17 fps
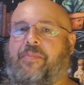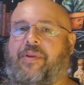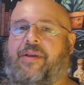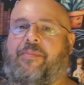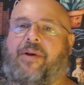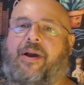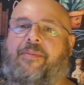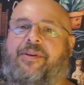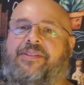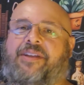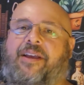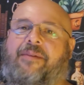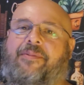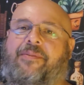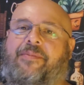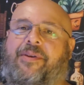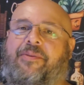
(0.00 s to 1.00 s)
Big
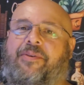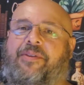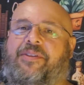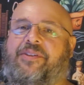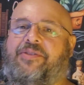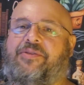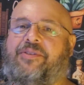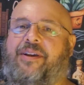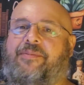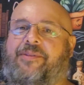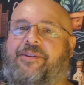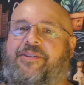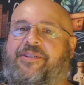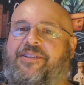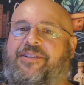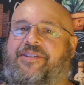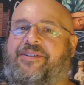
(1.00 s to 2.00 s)
Mama's helping me with the
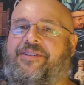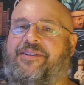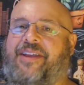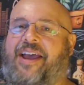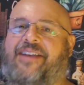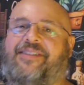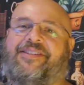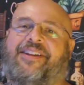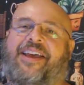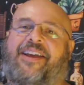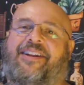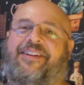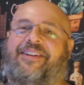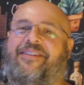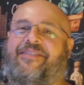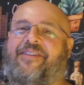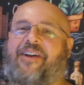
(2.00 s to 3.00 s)
script, and she hasn't
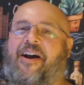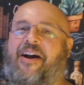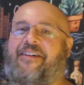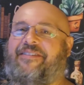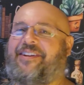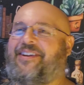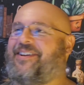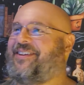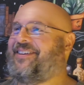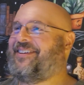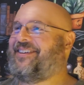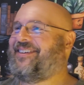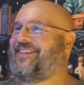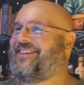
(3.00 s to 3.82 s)
had enough coffee.